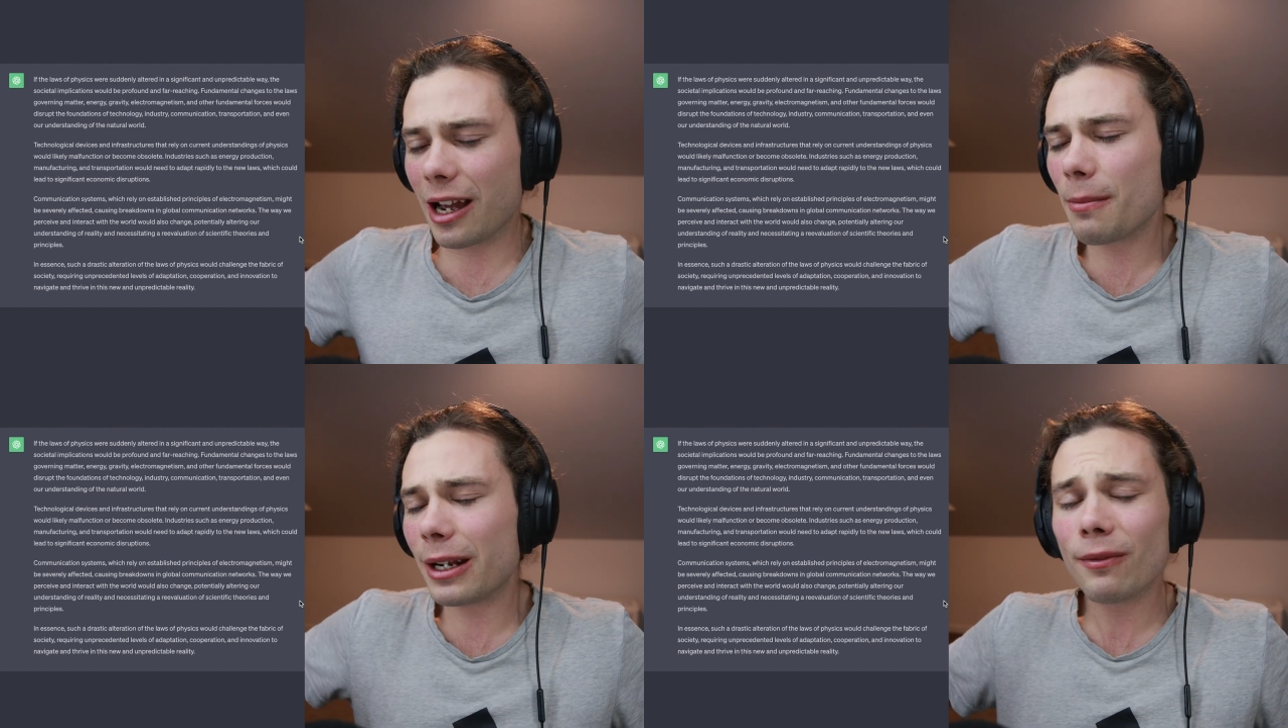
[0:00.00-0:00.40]

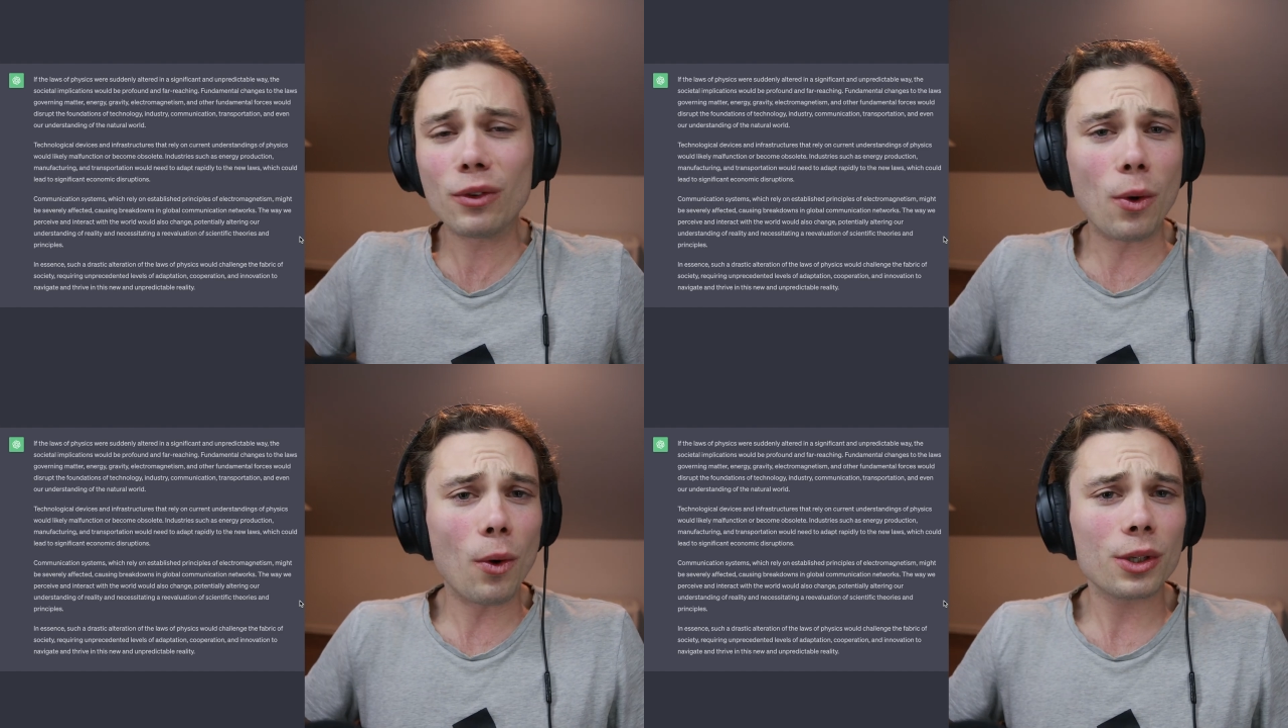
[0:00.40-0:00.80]
I mean, of
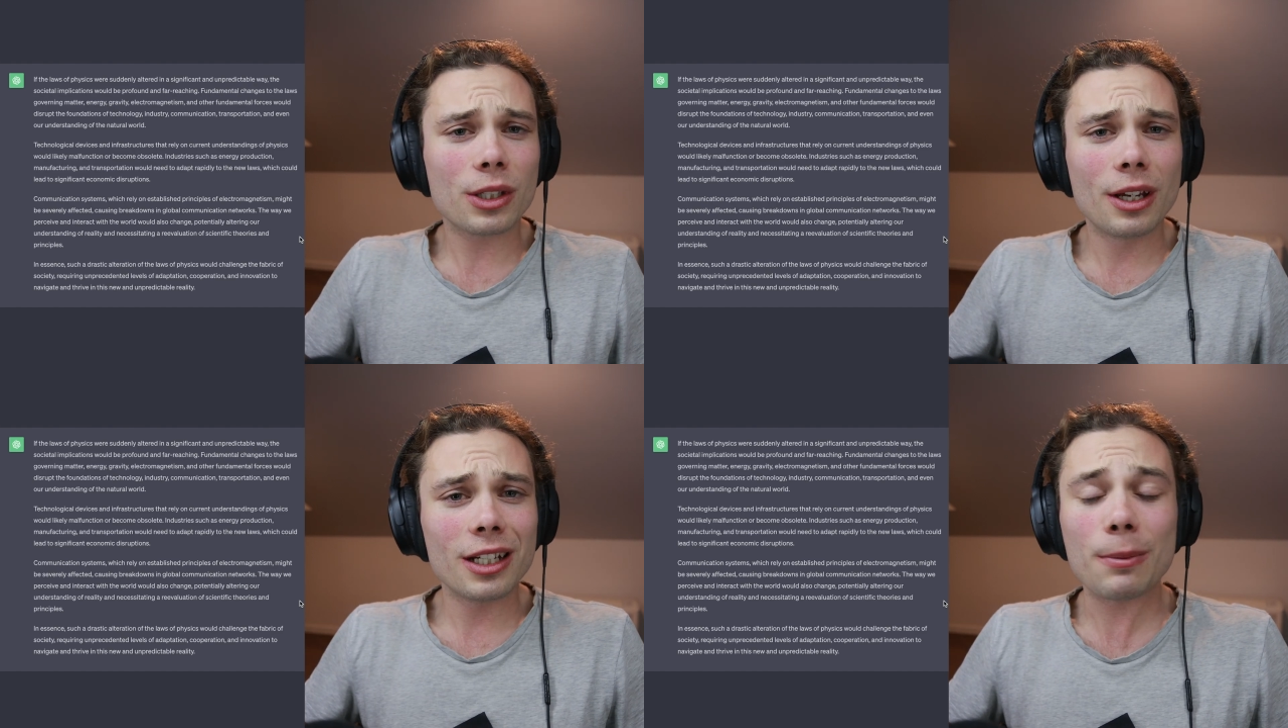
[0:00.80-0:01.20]

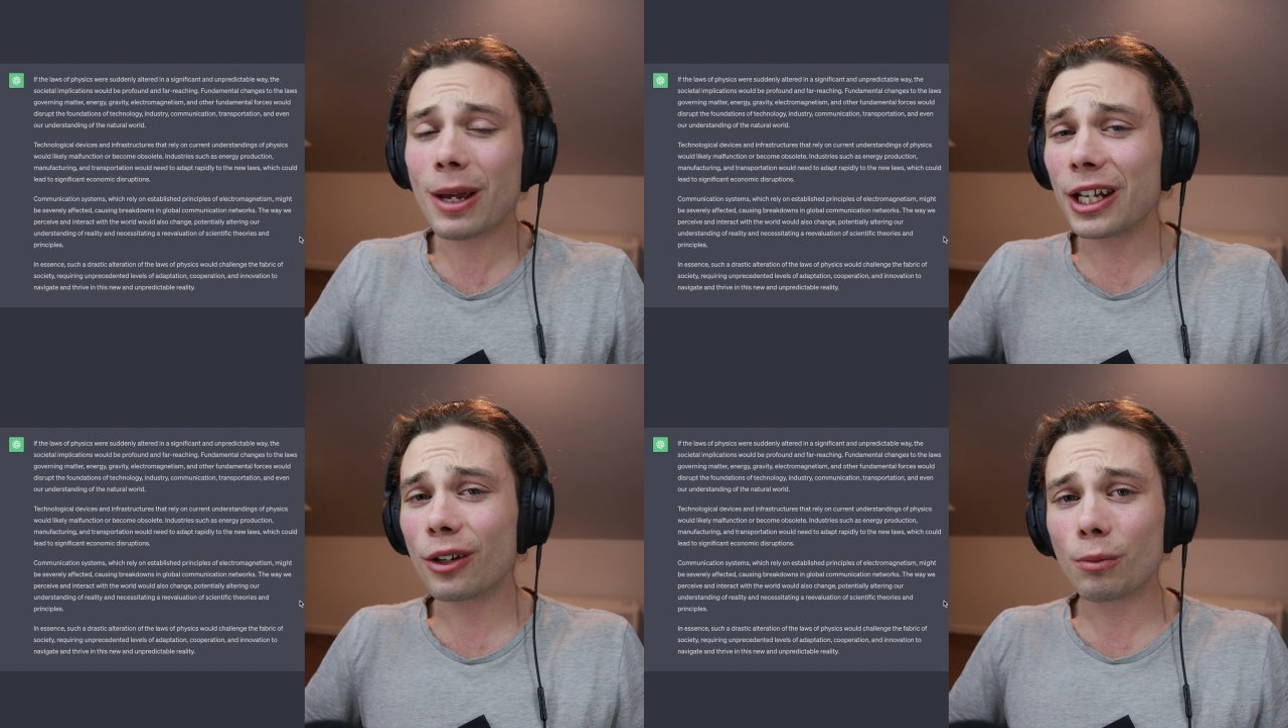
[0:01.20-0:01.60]
course,
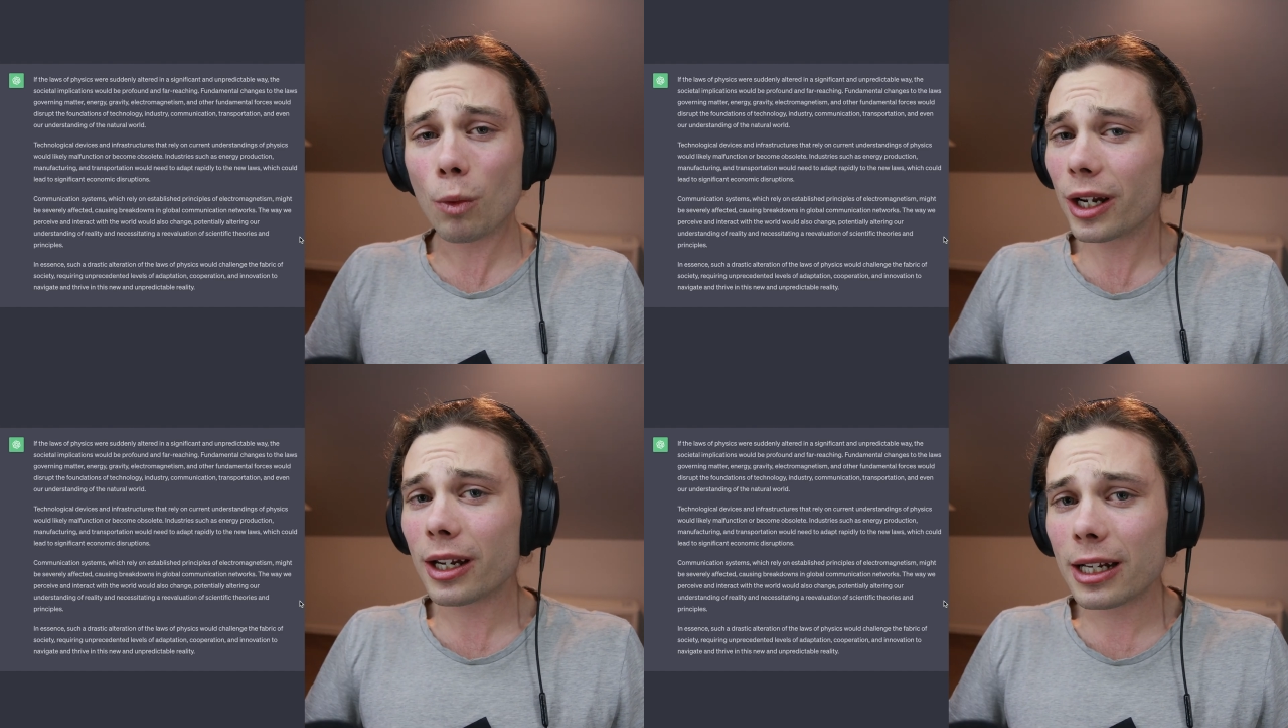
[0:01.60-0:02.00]
depending on
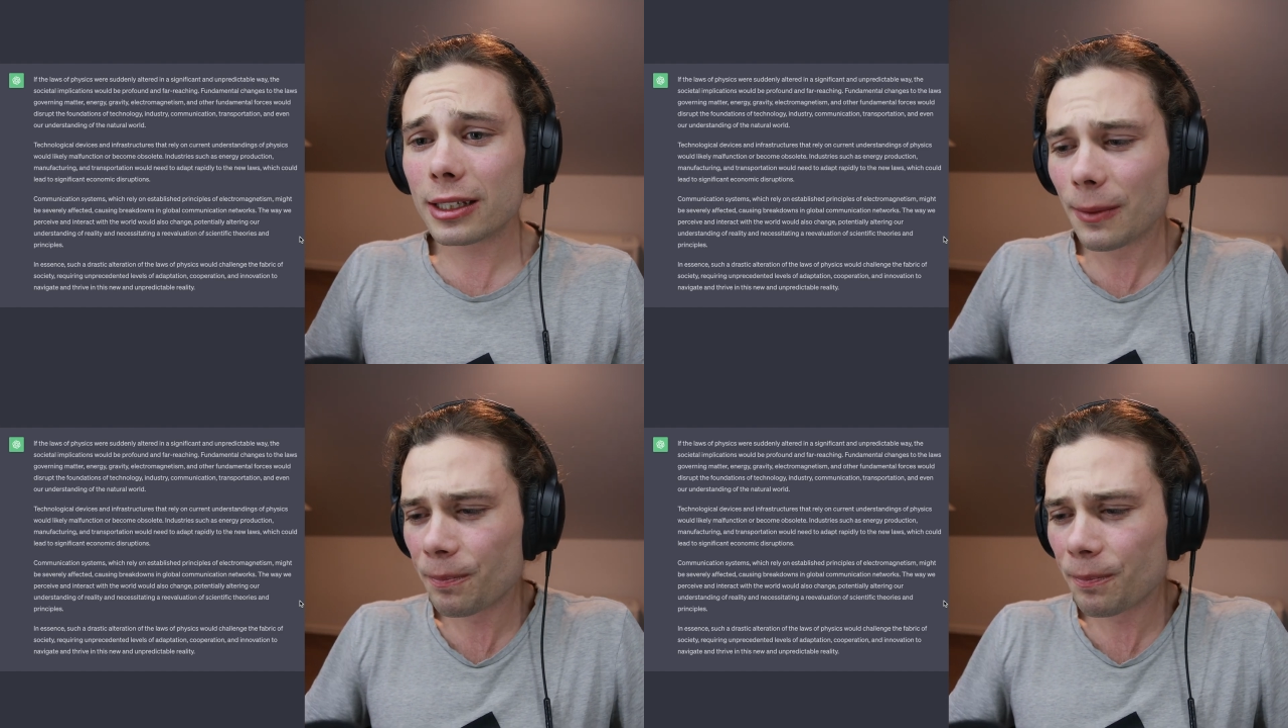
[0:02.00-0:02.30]
what it is,